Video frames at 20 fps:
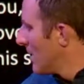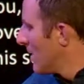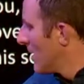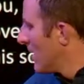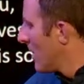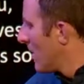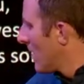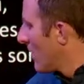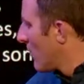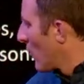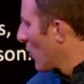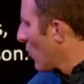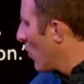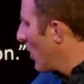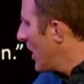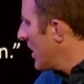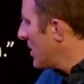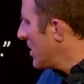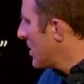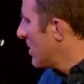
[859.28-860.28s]
For
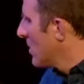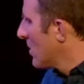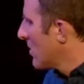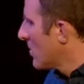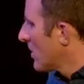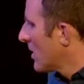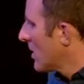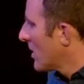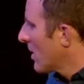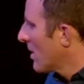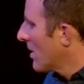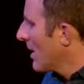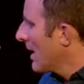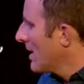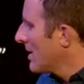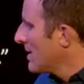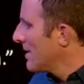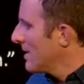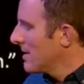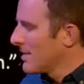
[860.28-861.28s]
what children are
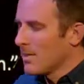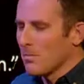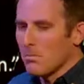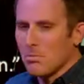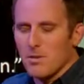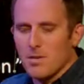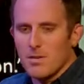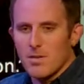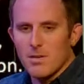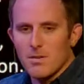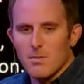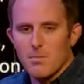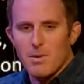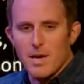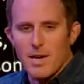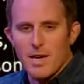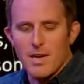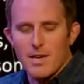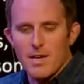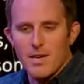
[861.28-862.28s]
not disciplined
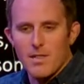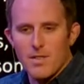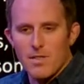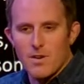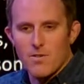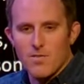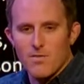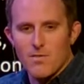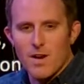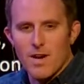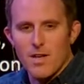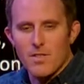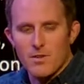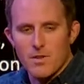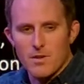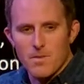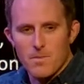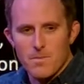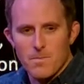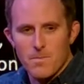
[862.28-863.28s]
by their father?
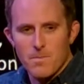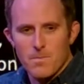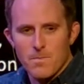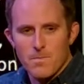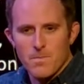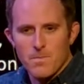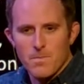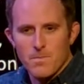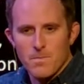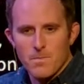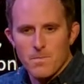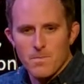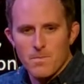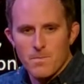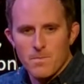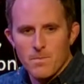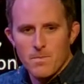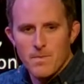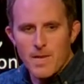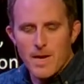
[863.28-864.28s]

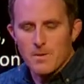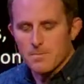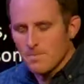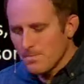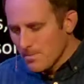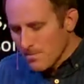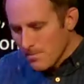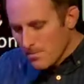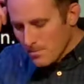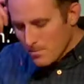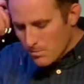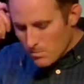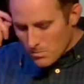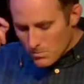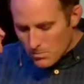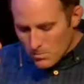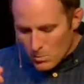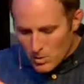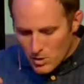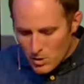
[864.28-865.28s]
Now,
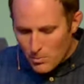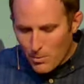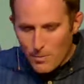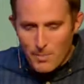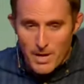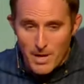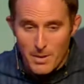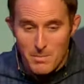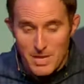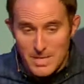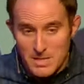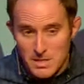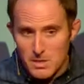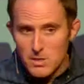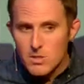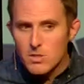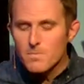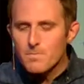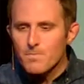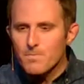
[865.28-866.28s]
when you prepare a
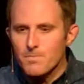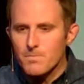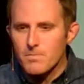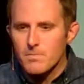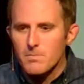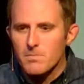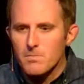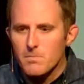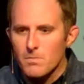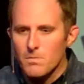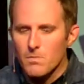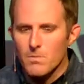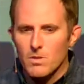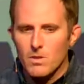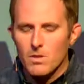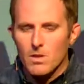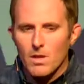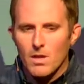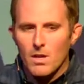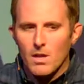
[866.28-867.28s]
message,
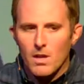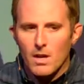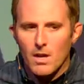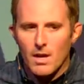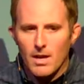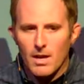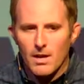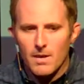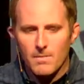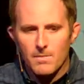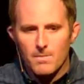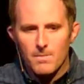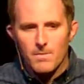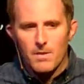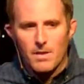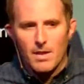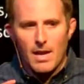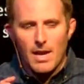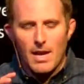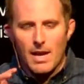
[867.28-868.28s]

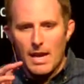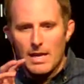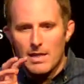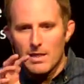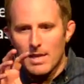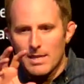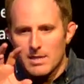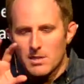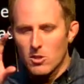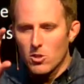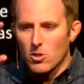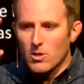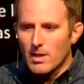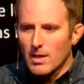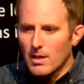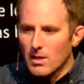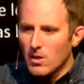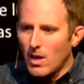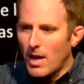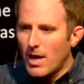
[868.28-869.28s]
I like to look at a
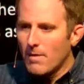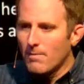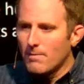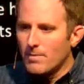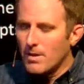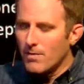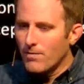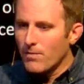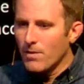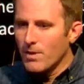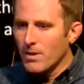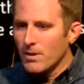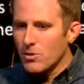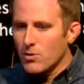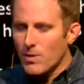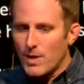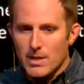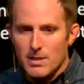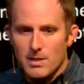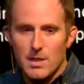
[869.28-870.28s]
lot of different
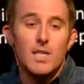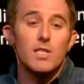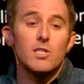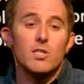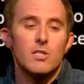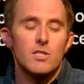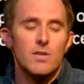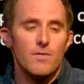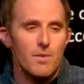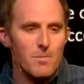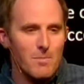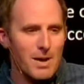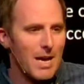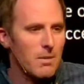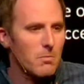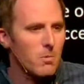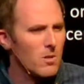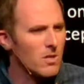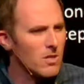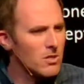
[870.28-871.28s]
translations of the
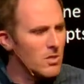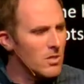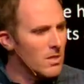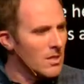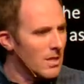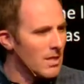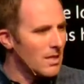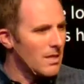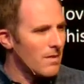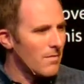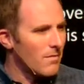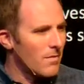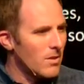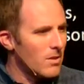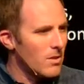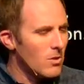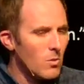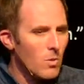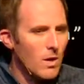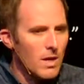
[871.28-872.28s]
Bible, because you can get different
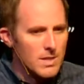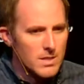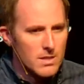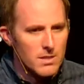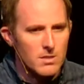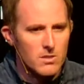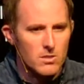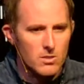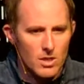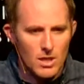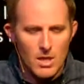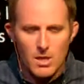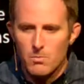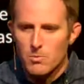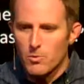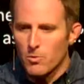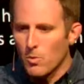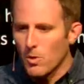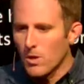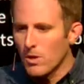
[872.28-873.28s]
nuances to Hebrew
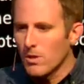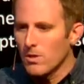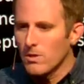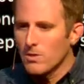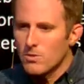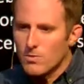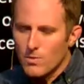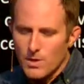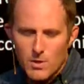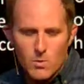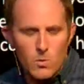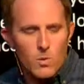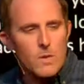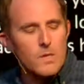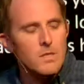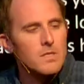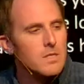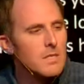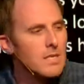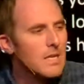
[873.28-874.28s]
words, Greek
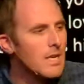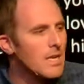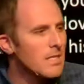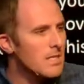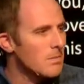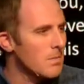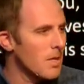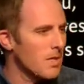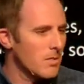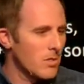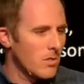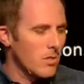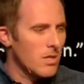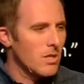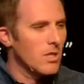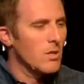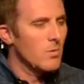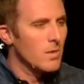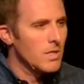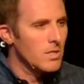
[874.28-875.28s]
words. Sometimes you look at the
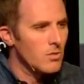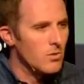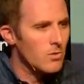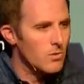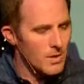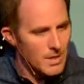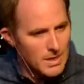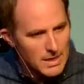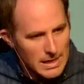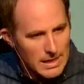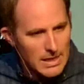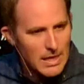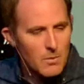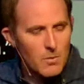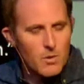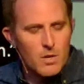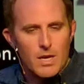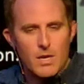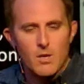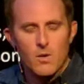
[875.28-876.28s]
original Greek, like that word
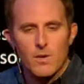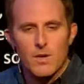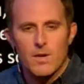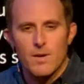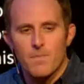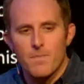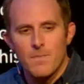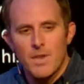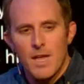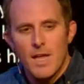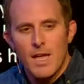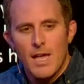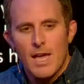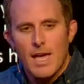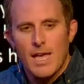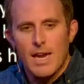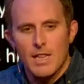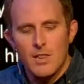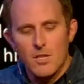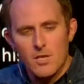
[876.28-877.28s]
agona. And
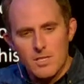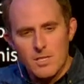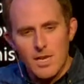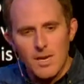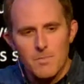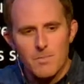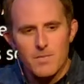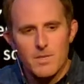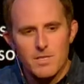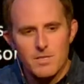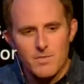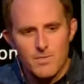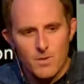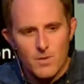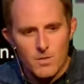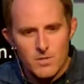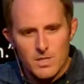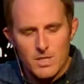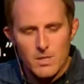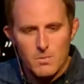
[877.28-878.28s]
I looked up this
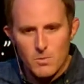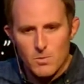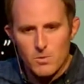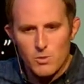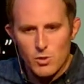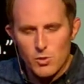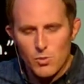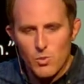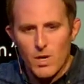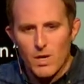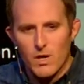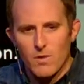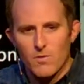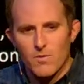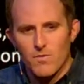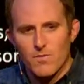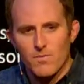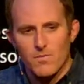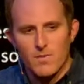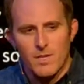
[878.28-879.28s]
verse, Hebrews 12,
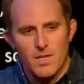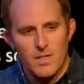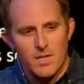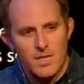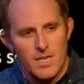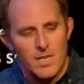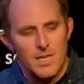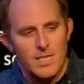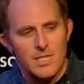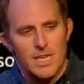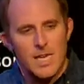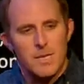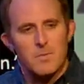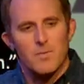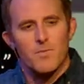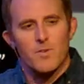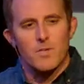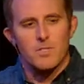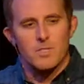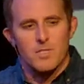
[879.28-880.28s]
in the King James
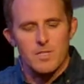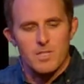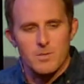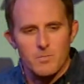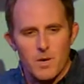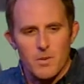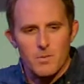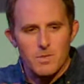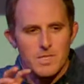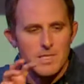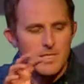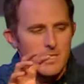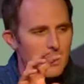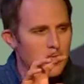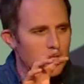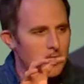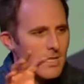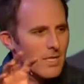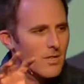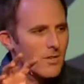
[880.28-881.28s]
Version. This part where it says,
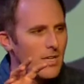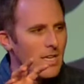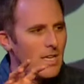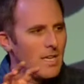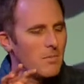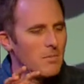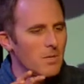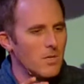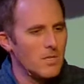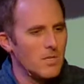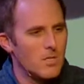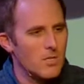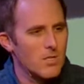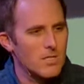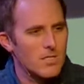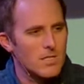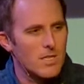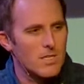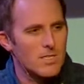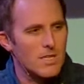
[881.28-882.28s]
consider him who endured
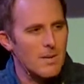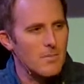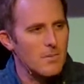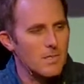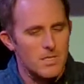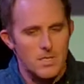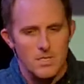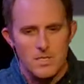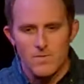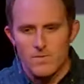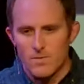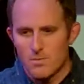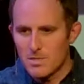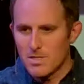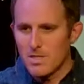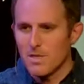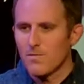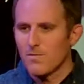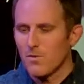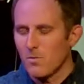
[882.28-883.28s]
such opposition from
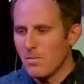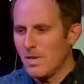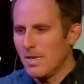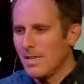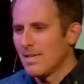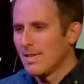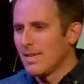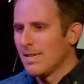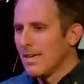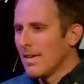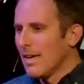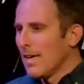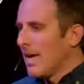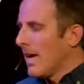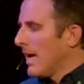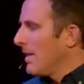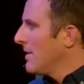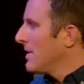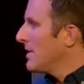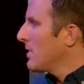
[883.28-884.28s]
sinful men.
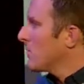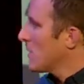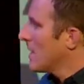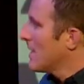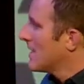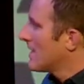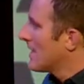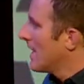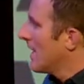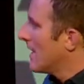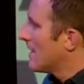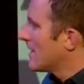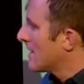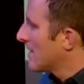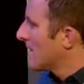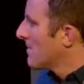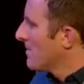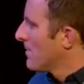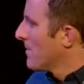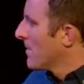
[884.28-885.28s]
And this is what it says.
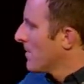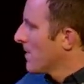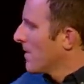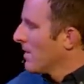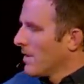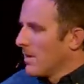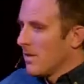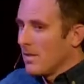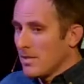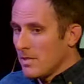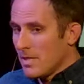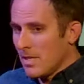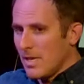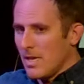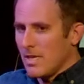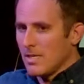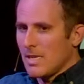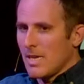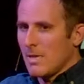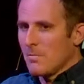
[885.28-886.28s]
This is the King
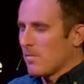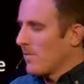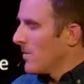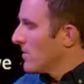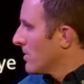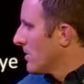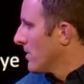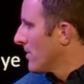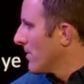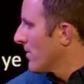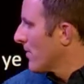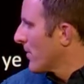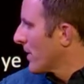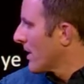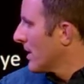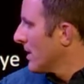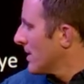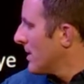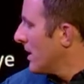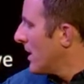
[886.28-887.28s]
James Version. For
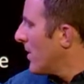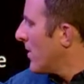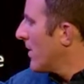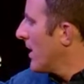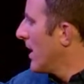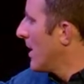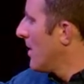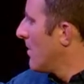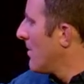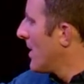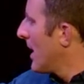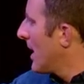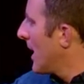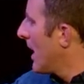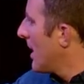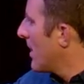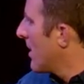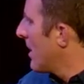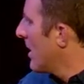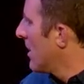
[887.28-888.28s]
consider him that
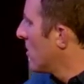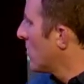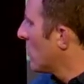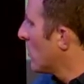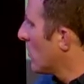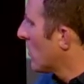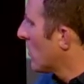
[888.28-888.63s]
hath endured